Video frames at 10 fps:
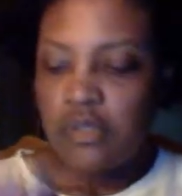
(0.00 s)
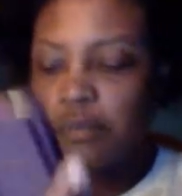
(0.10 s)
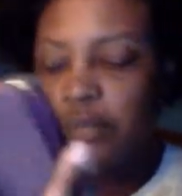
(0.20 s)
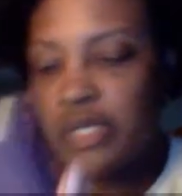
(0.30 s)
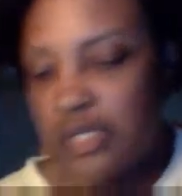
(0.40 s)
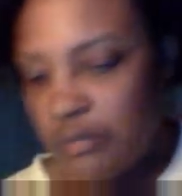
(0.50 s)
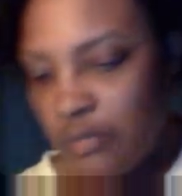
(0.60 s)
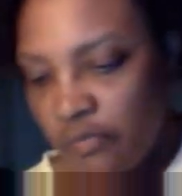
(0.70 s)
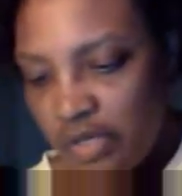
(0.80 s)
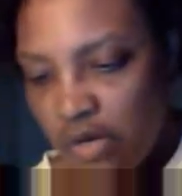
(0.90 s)
But
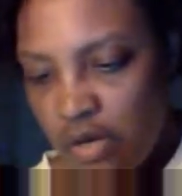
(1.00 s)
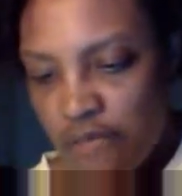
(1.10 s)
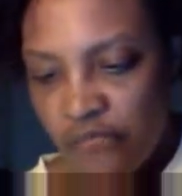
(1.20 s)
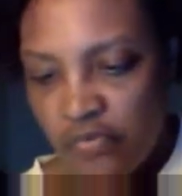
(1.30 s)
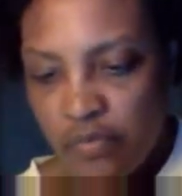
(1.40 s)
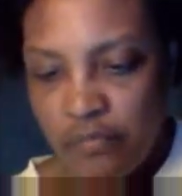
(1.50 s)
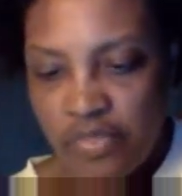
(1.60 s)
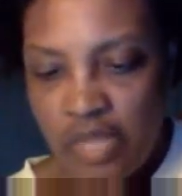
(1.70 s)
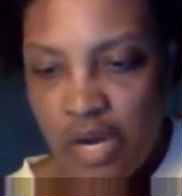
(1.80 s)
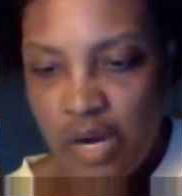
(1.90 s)
moving on from
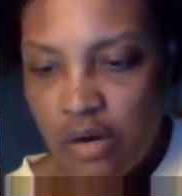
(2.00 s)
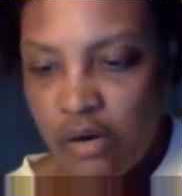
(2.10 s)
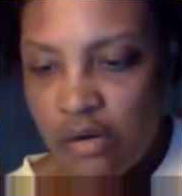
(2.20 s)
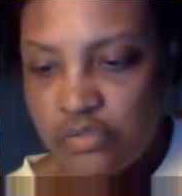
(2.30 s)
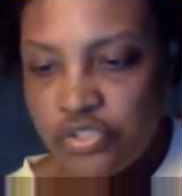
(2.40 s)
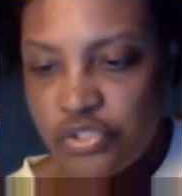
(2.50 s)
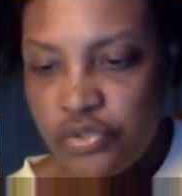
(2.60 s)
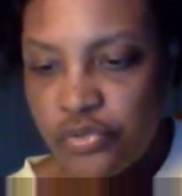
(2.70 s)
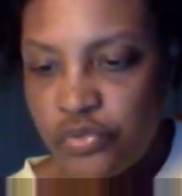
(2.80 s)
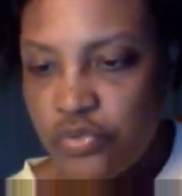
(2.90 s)
there
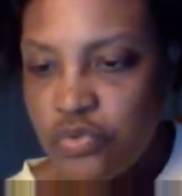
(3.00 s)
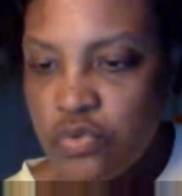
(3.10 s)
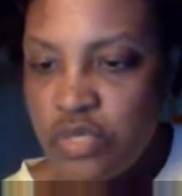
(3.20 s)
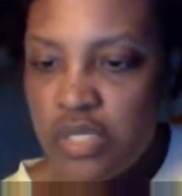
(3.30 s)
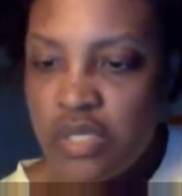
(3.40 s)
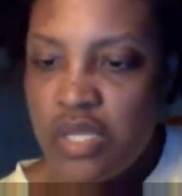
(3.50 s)
to